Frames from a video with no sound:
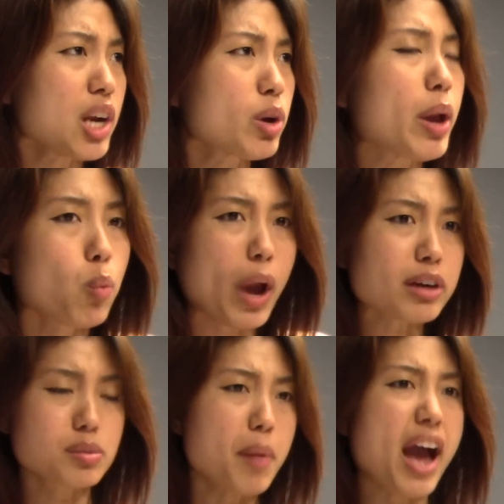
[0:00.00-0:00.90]
Okay,
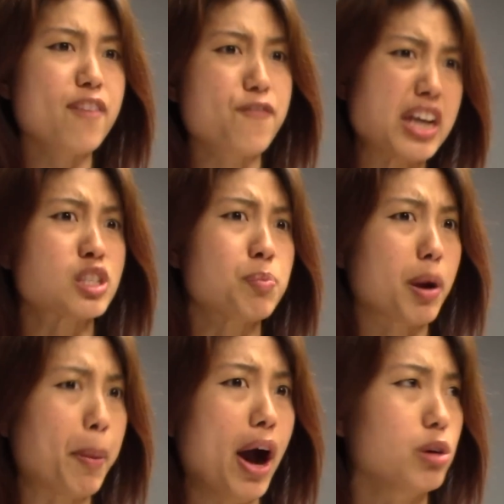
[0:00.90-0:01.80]
where's my Facebook
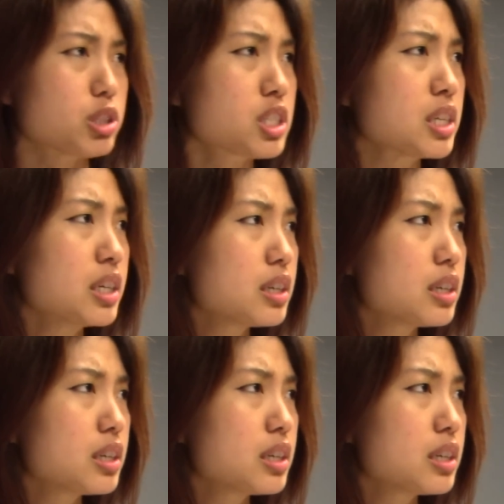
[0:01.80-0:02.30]
post?